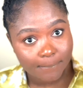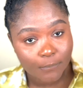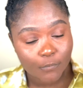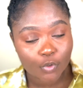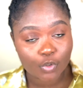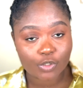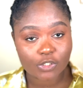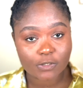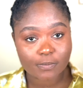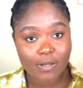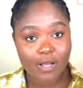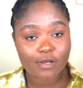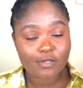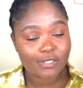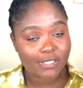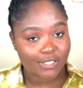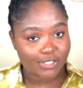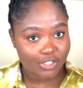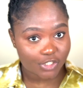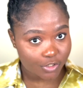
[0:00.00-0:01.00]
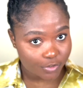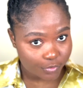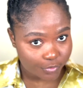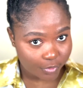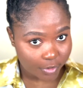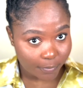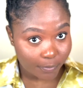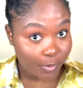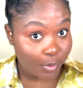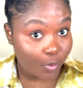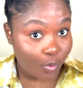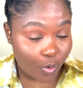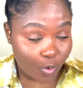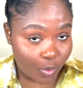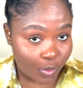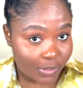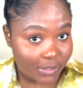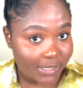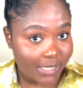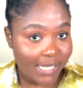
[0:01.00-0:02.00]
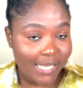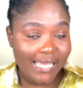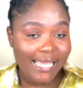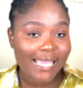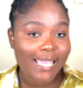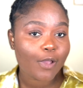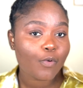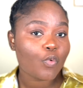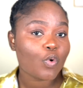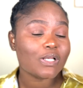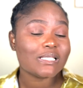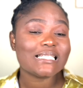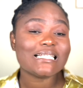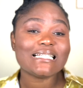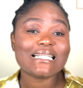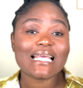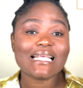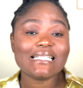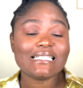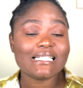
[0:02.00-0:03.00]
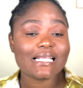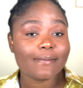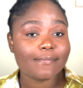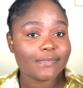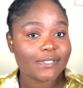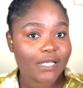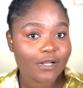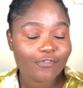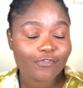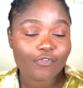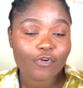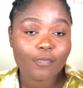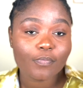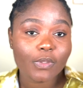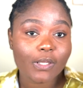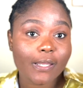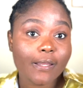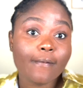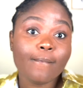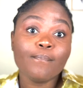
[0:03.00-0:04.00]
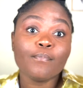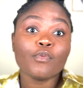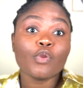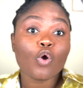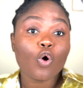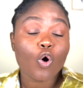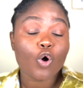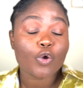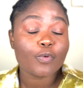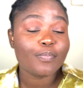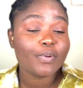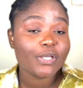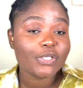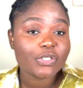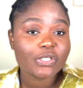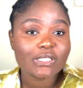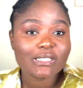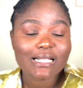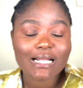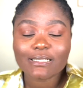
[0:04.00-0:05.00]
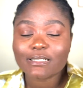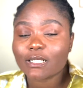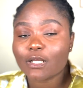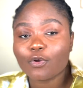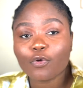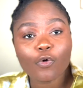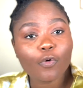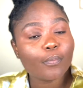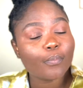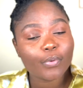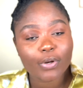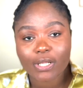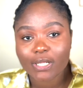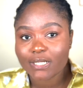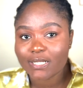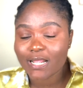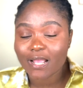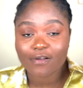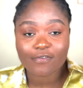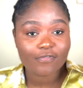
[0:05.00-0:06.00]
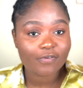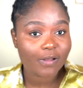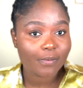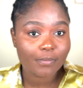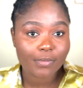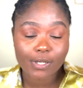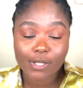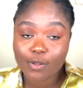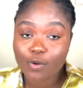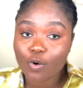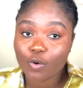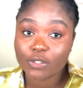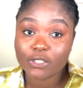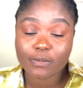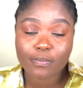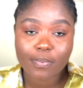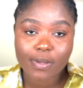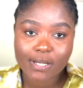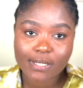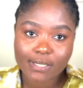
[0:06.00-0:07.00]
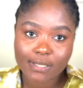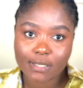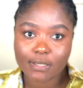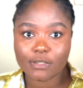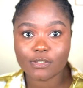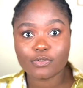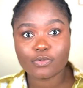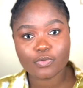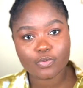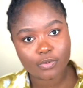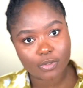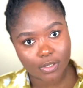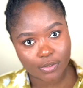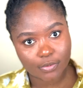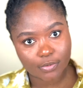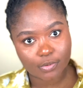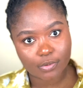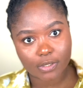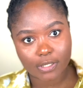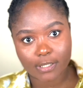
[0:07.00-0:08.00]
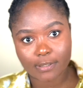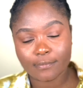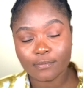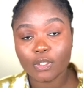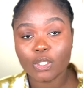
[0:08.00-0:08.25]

your spouse and children, because it wasn't exempted from the occupations that cannot bring their family or dependents to the UK.